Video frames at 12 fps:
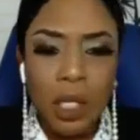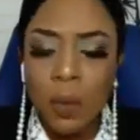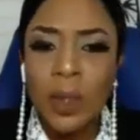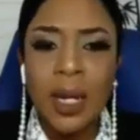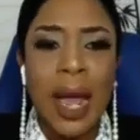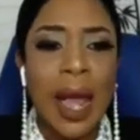
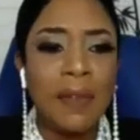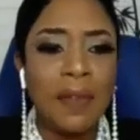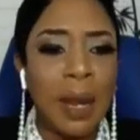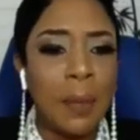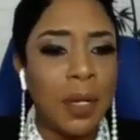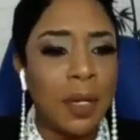You want to have
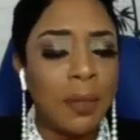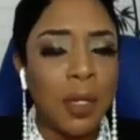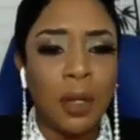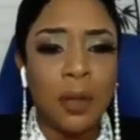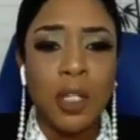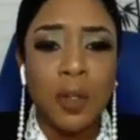it. I'm going to be
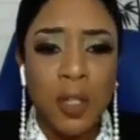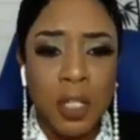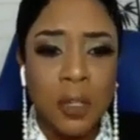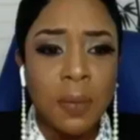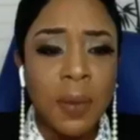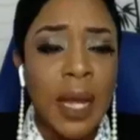on
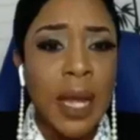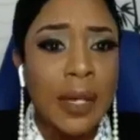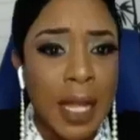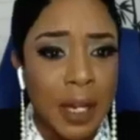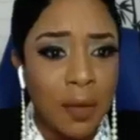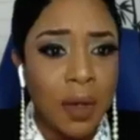YouTube
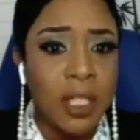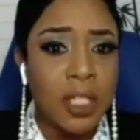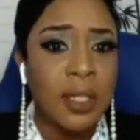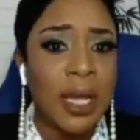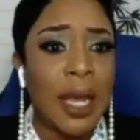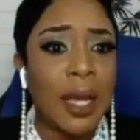later on
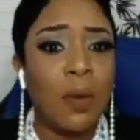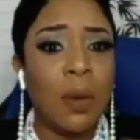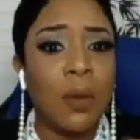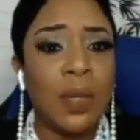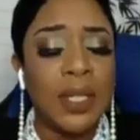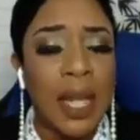today.
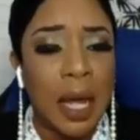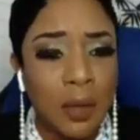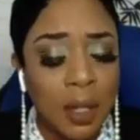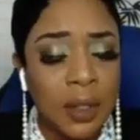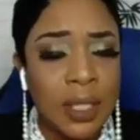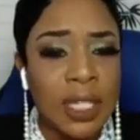We will
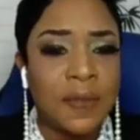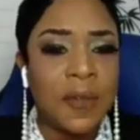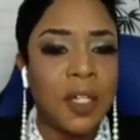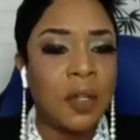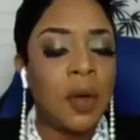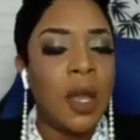download this
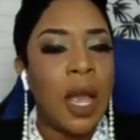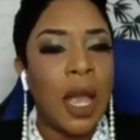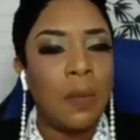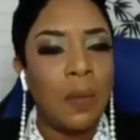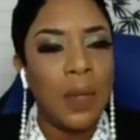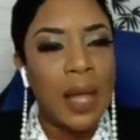video
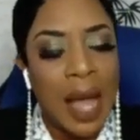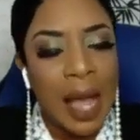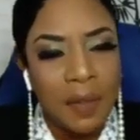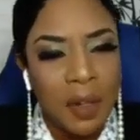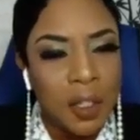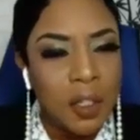and we'll
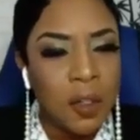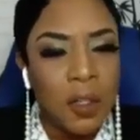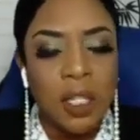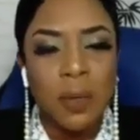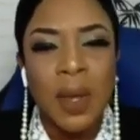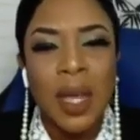have it on
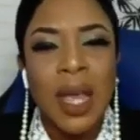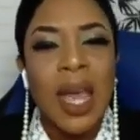YouTube.